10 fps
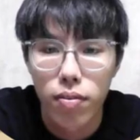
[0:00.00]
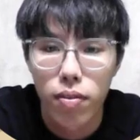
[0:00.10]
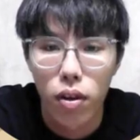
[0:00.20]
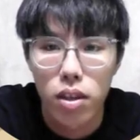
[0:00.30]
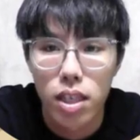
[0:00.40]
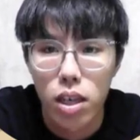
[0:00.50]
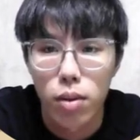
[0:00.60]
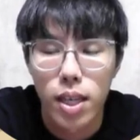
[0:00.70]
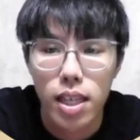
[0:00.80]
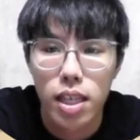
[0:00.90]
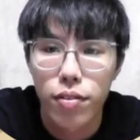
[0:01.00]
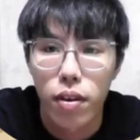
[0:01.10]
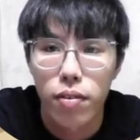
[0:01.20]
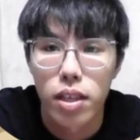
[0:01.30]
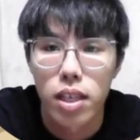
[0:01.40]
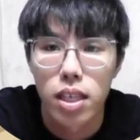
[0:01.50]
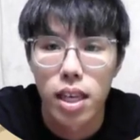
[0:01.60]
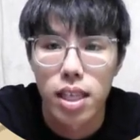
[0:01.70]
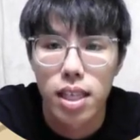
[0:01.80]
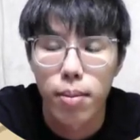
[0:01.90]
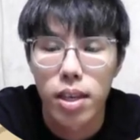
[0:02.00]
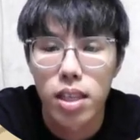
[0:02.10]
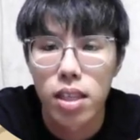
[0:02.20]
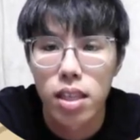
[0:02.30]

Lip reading: For the objective of the assignment,